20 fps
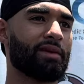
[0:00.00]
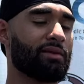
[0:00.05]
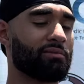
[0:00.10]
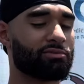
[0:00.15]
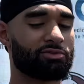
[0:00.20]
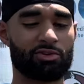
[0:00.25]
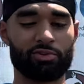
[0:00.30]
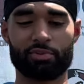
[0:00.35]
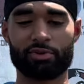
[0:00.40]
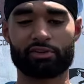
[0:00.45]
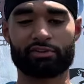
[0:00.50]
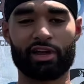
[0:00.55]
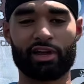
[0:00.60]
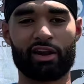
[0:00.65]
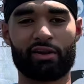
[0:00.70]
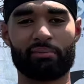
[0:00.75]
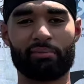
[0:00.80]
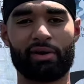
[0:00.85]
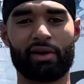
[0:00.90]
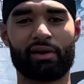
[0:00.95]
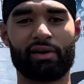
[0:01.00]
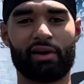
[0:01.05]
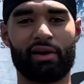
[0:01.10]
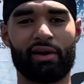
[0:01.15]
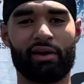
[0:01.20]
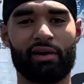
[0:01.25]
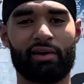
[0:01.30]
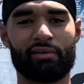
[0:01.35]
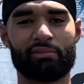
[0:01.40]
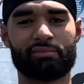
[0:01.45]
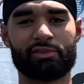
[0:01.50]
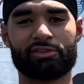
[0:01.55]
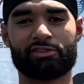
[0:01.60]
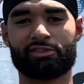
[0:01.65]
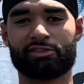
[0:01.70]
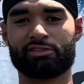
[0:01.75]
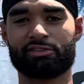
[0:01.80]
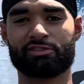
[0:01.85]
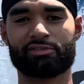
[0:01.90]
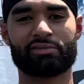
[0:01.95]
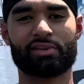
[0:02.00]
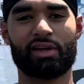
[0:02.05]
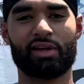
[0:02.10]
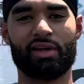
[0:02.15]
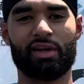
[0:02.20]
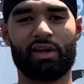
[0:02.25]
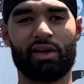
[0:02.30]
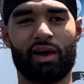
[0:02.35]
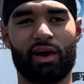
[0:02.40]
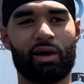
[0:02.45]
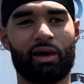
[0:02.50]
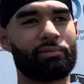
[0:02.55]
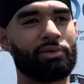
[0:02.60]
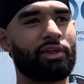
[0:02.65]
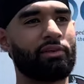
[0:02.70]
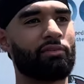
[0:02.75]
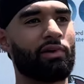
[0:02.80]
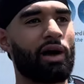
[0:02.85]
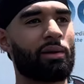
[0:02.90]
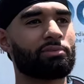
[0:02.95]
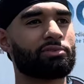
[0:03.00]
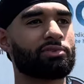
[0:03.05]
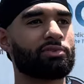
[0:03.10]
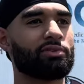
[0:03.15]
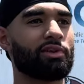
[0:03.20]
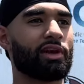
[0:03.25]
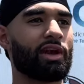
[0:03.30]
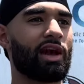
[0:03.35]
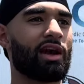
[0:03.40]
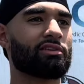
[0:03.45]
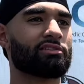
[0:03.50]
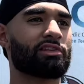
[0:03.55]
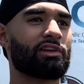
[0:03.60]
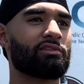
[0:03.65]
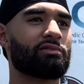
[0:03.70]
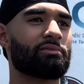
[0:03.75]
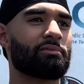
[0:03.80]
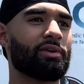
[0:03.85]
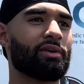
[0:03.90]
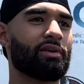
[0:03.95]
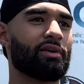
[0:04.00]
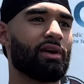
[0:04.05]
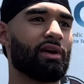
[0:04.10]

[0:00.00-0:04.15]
Super excited, man. This is an unbelievable opportunity God's given me.